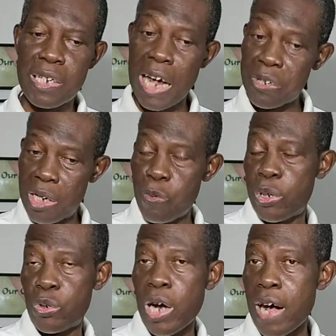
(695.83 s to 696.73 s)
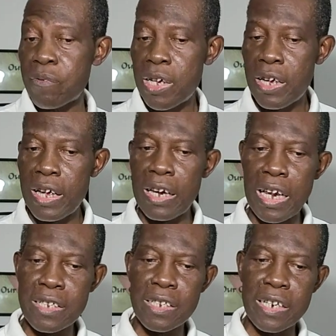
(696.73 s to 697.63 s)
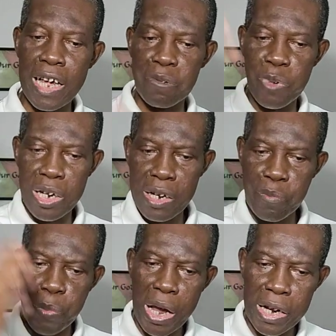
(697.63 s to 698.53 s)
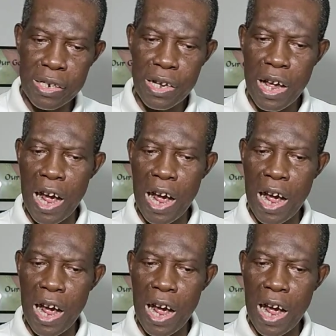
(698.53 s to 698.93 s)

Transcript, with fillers: And actually, we do have a lesson that we made